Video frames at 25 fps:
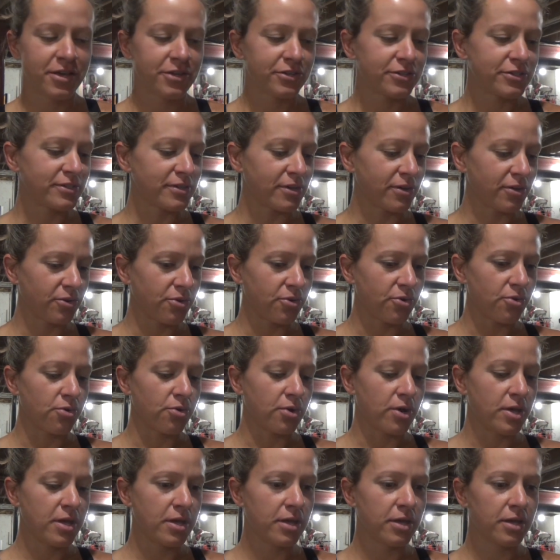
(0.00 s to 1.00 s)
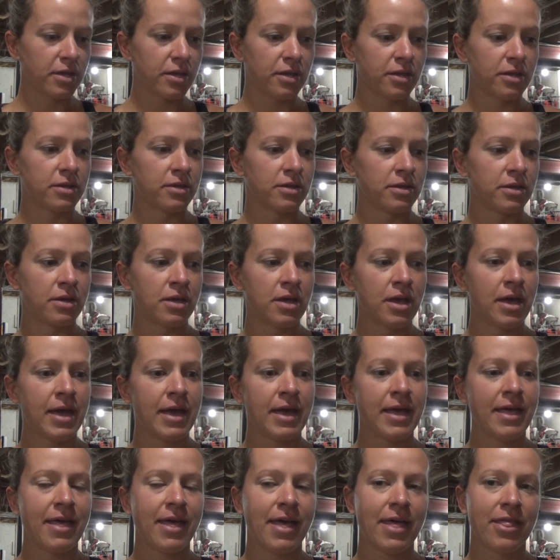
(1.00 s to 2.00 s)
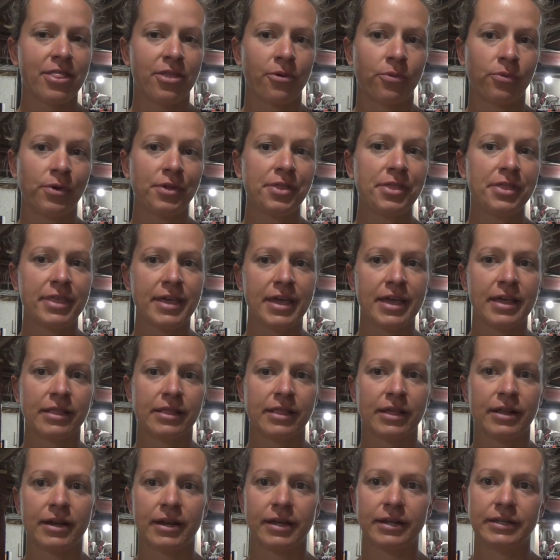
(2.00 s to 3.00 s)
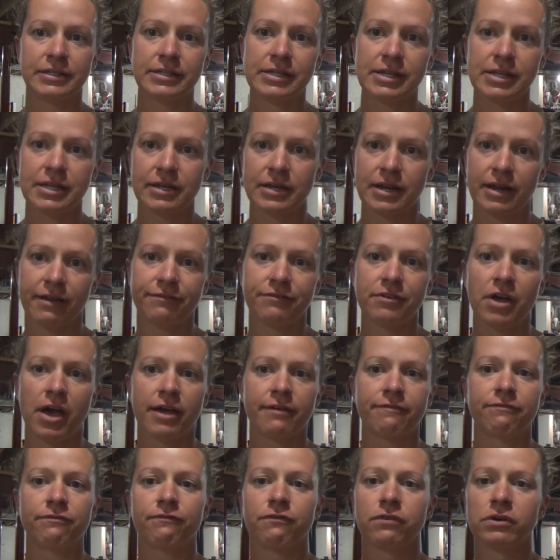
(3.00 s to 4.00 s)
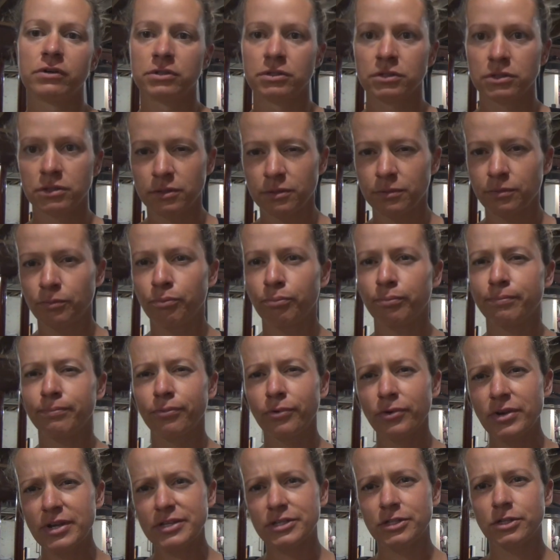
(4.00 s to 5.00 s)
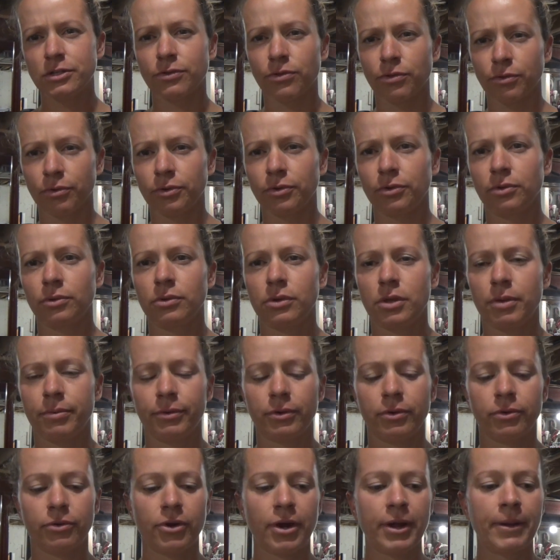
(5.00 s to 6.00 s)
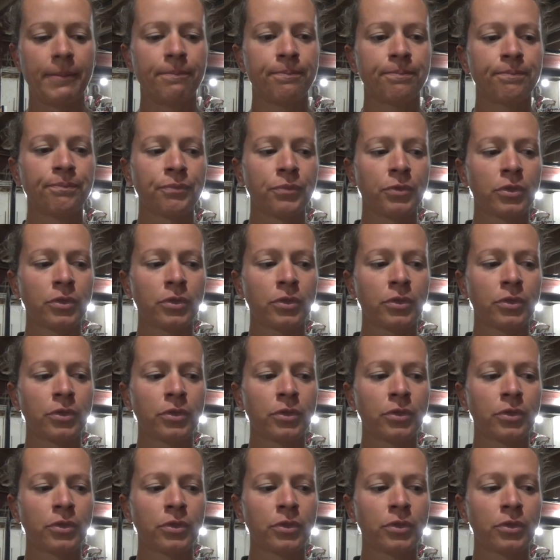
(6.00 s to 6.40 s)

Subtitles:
So, the one thing that I did, I've breezed through the program.